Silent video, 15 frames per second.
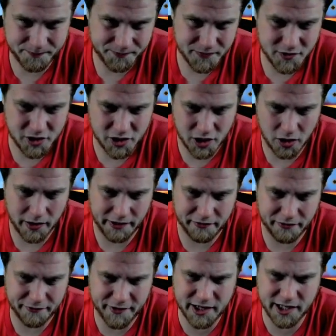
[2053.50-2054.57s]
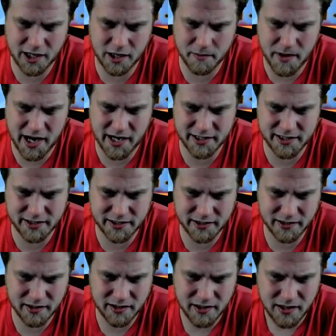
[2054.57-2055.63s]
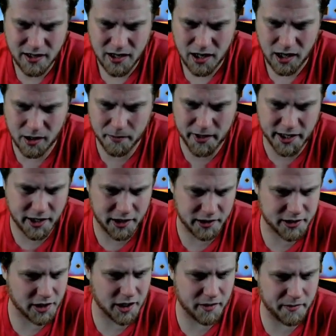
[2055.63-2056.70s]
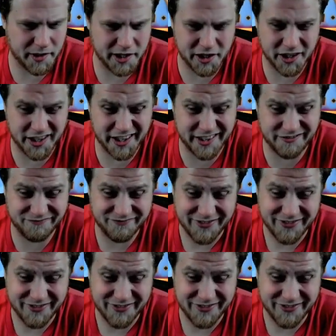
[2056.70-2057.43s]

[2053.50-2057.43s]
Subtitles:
So I have a feeling our meat hooks are going to be good.